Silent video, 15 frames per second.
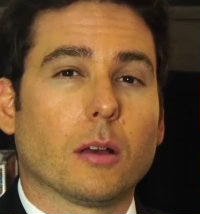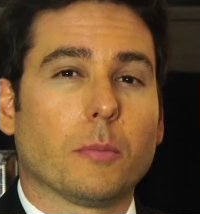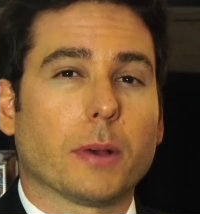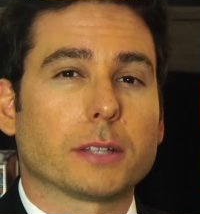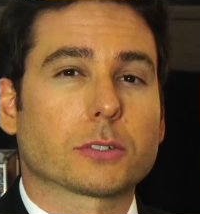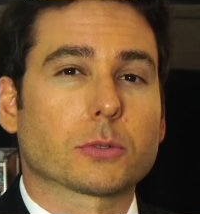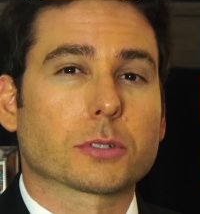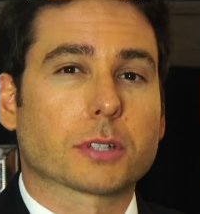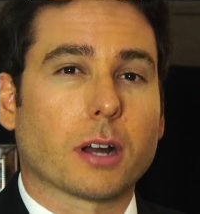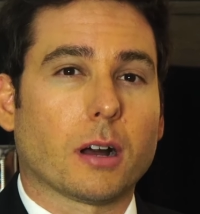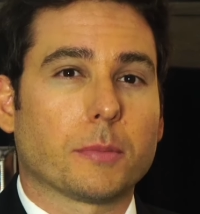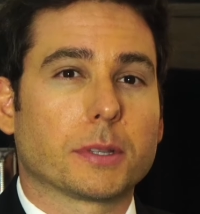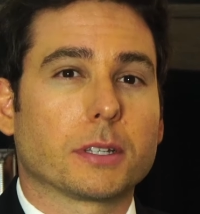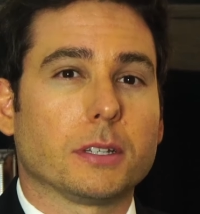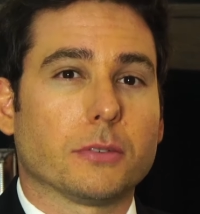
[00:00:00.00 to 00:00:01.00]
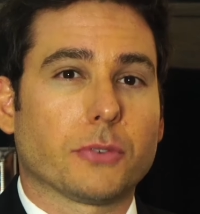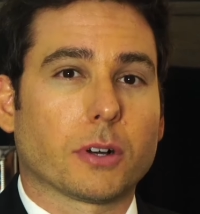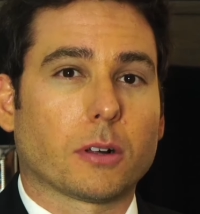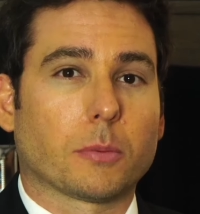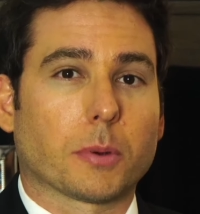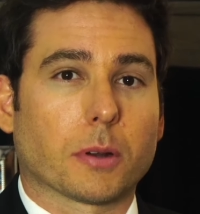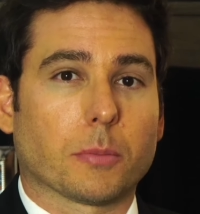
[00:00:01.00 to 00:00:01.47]
Bed sores commonly
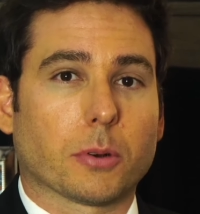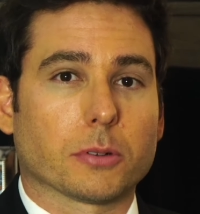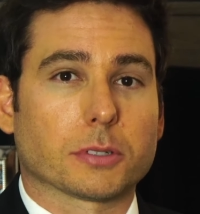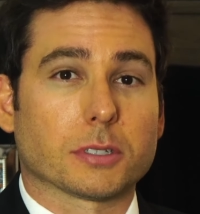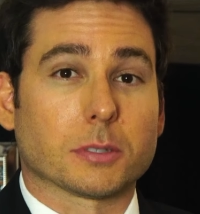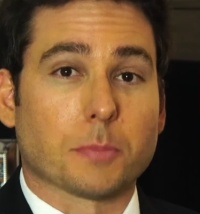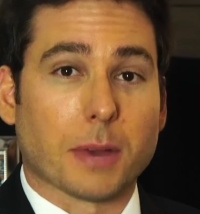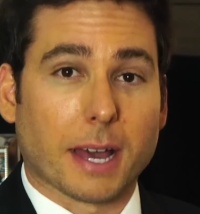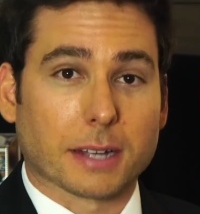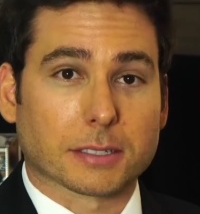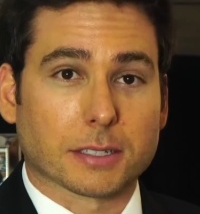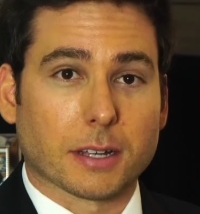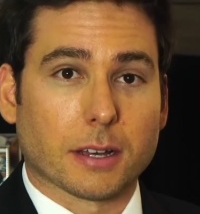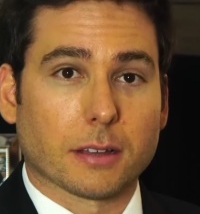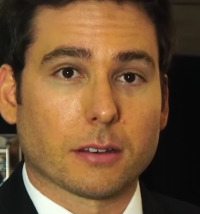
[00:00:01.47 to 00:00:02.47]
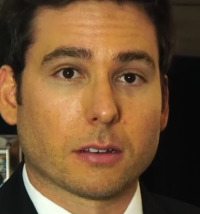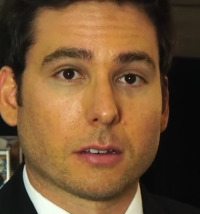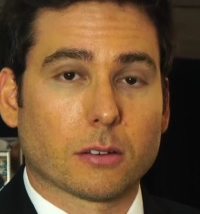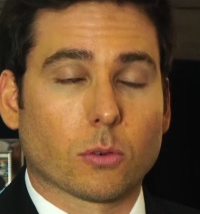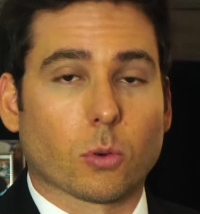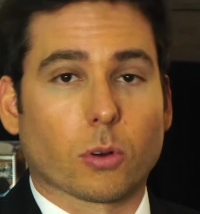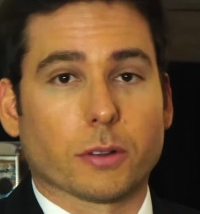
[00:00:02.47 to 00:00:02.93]
develop on a person's backside
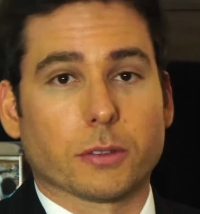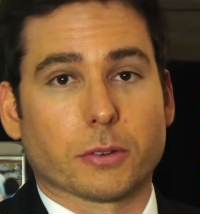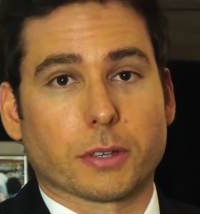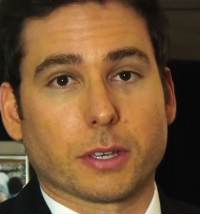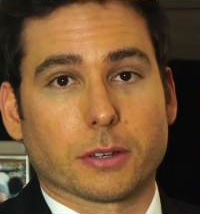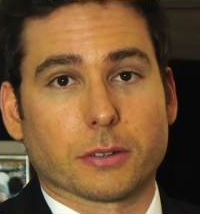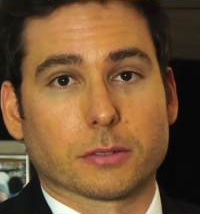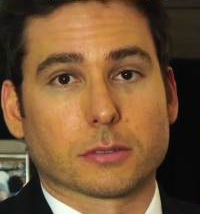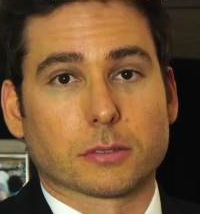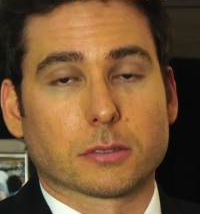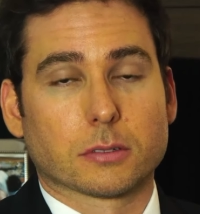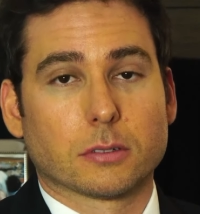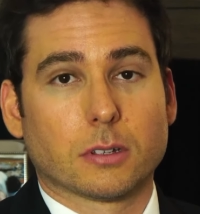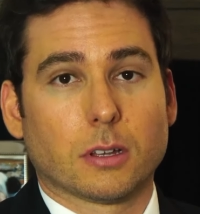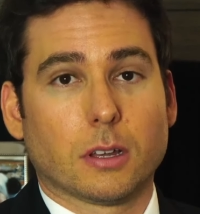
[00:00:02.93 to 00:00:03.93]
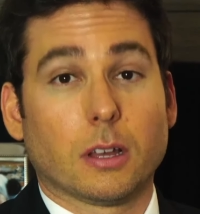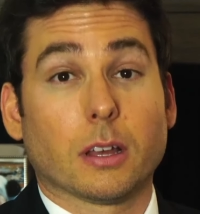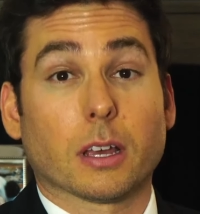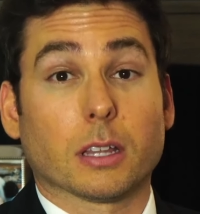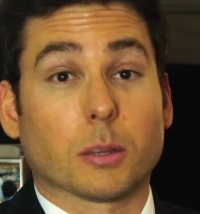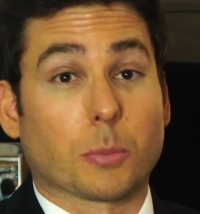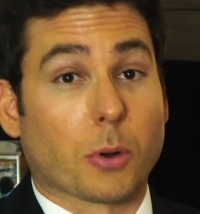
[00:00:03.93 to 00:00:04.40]
or on their heels,
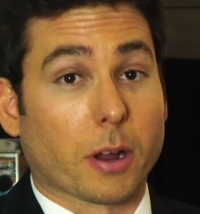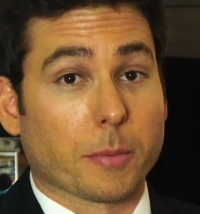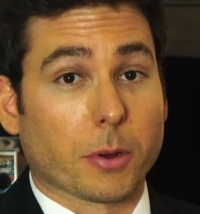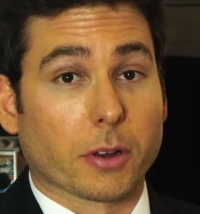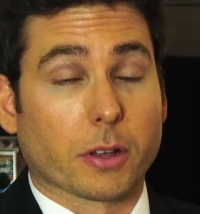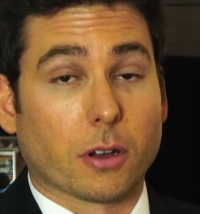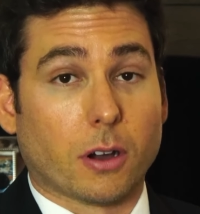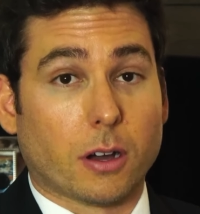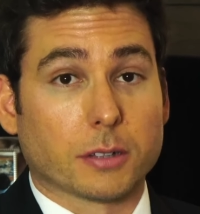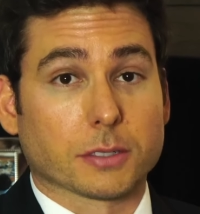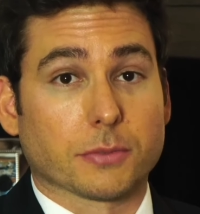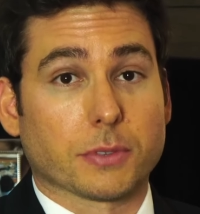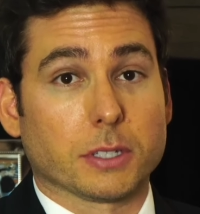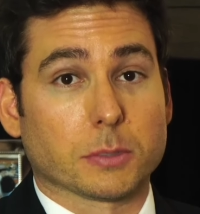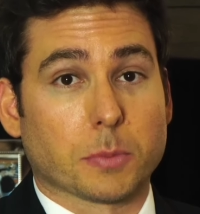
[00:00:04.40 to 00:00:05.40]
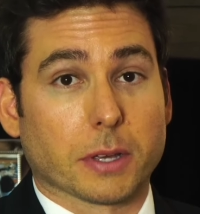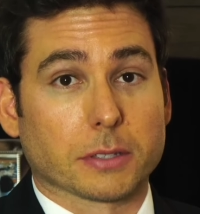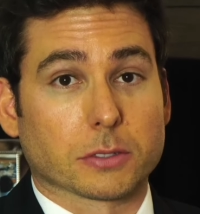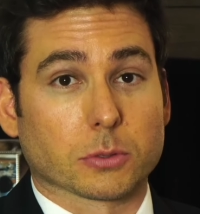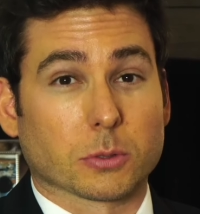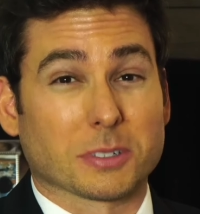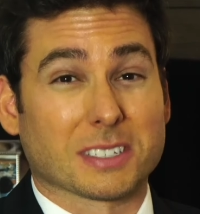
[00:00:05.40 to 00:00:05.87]
and the primary cause of these bed
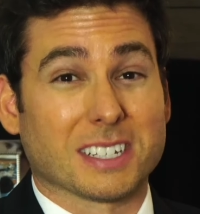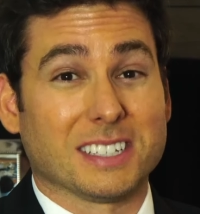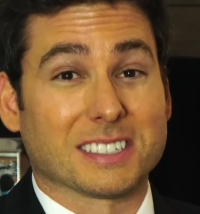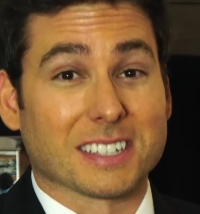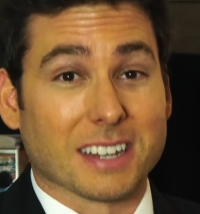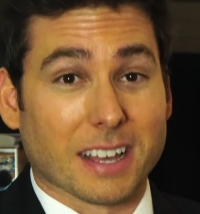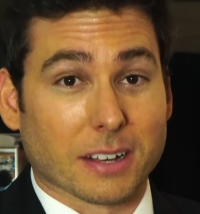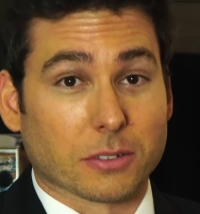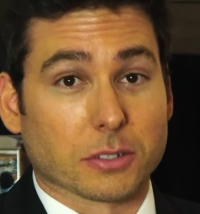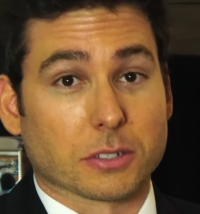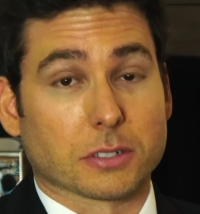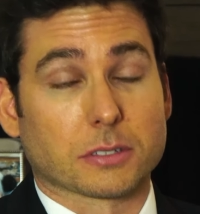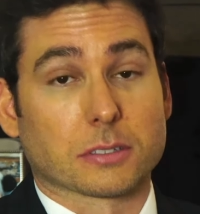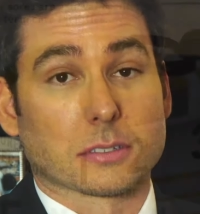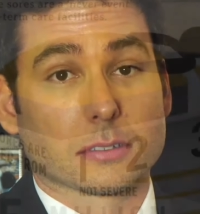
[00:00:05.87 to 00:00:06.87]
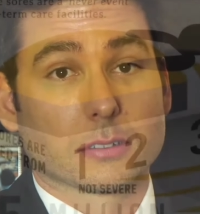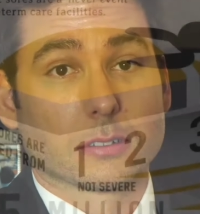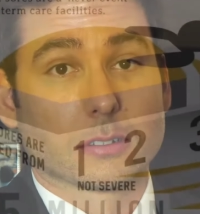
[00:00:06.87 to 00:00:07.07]
sores is negligence.